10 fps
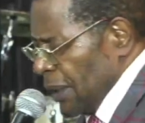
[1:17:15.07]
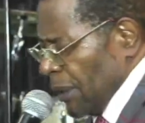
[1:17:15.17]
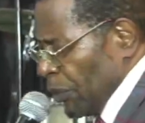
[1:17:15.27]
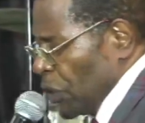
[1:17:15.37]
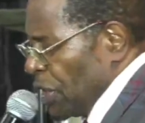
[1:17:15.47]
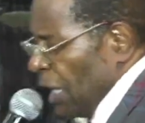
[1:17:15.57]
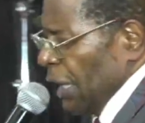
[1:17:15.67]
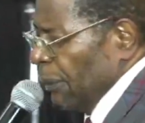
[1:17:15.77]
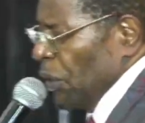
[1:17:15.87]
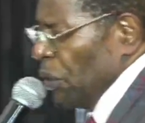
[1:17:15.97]
because the
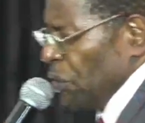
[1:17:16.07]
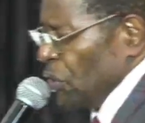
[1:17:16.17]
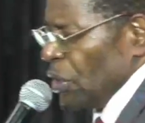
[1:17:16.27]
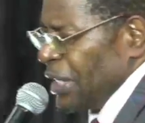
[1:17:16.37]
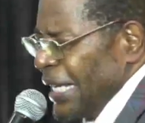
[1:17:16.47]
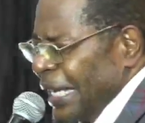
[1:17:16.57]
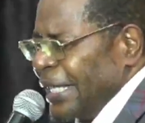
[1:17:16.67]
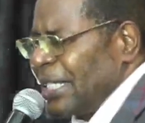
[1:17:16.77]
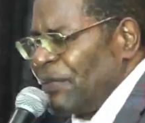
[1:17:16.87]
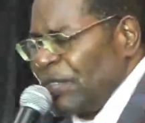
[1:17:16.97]
enemy uses those
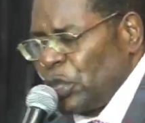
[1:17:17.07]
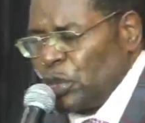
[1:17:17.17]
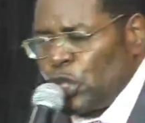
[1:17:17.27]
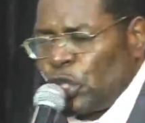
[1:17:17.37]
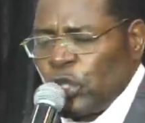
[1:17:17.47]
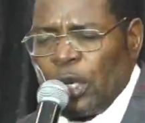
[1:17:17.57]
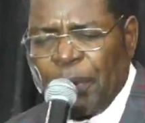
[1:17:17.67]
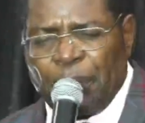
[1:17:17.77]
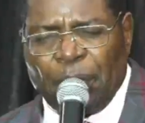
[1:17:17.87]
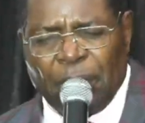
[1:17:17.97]
negativity to destroy
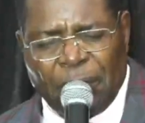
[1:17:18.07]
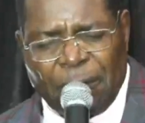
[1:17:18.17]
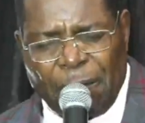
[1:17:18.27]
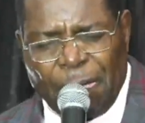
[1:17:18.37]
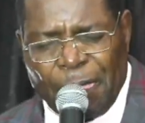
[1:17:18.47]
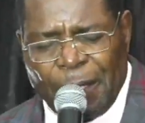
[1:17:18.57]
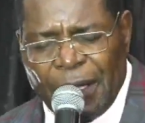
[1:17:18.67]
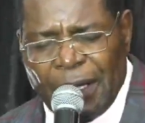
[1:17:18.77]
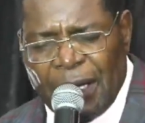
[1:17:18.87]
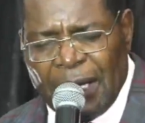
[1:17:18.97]
people
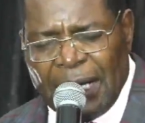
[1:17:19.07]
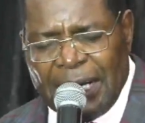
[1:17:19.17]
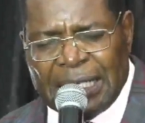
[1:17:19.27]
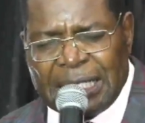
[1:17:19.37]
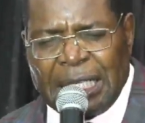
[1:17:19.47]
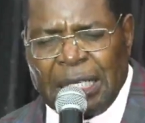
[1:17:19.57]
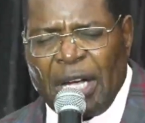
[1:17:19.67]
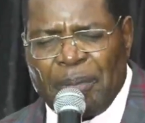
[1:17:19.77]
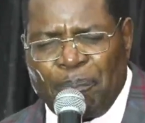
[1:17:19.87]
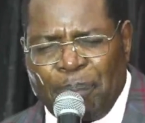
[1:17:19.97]
until you
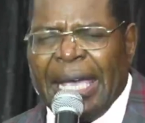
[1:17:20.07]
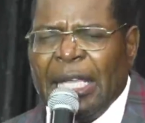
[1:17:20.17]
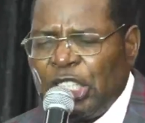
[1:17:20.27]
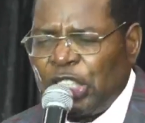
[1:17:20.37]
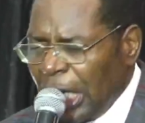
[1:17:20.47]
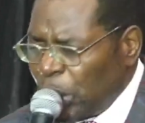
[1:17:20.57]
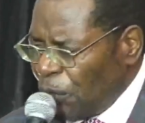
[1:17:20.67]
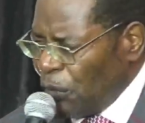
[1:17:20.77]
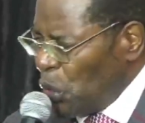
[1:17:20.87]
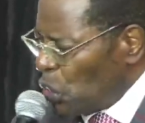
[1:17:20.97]
are a pale shadow
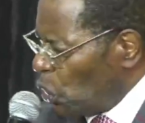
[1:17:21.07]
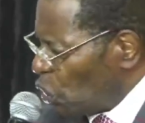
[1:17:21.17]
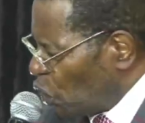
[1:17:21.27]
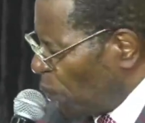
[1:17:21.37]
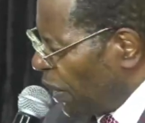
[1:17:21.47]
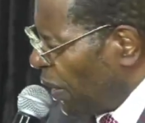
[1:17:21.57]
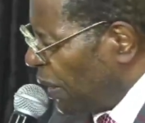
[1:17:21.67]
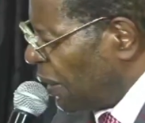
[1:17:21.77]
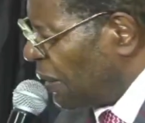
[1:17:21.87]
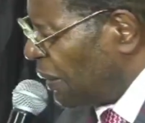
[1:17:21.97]
of who you used to be.
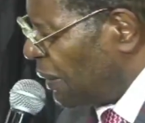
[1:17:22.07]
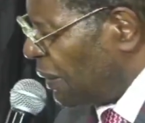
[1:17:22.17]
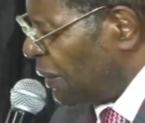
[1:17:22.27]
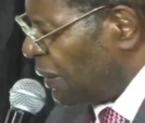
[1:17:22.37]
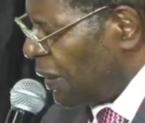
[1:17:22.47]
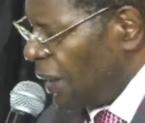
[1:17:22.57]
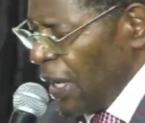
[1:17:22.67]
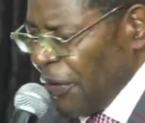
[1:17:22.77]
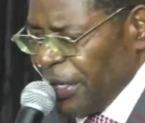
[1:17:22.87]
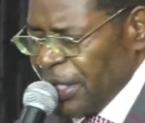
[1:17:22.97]

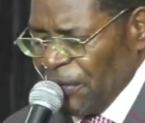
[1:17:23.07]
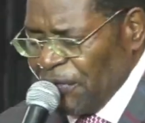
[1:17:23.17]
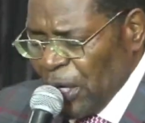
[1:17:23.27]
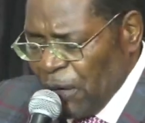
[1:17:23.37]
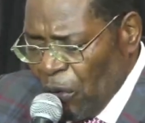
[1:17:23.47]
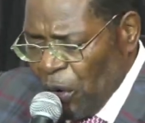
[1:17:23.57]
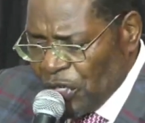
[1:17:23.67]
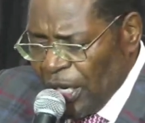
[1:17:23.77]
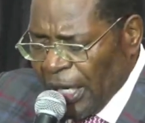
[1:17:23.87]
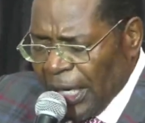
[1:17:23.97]
Raise the finger of God
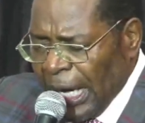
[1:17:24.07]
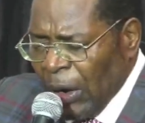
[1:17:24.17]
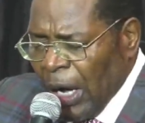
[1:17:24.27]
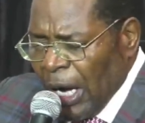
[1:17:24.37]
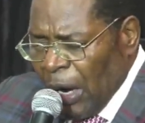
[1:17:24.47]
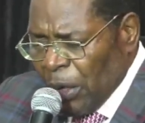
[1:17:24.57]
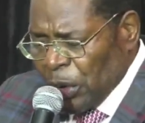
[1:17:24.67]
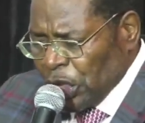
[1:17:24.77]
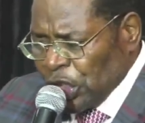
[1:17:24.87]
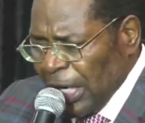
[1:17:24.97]
right now. I want to
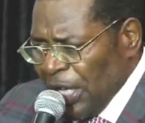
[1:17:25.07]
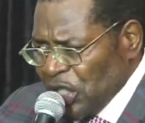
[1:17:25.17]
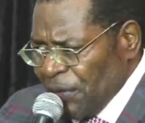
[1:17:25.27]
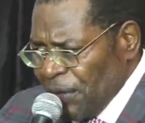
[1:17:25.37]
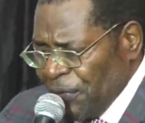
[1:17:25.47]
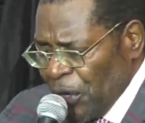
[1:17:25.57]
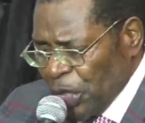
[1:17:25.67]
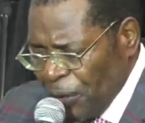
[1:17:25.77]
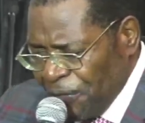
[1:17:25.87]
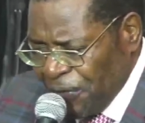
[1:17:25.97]
challenge every
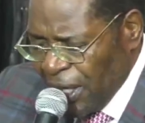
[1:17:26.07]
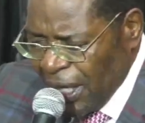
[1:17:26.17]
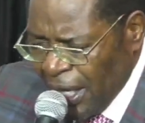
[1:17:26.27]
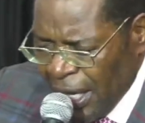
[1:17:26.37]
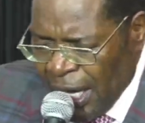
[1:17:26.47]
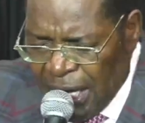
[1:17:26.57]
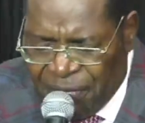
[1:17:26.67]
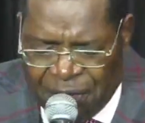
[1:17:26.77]
voice of fear, every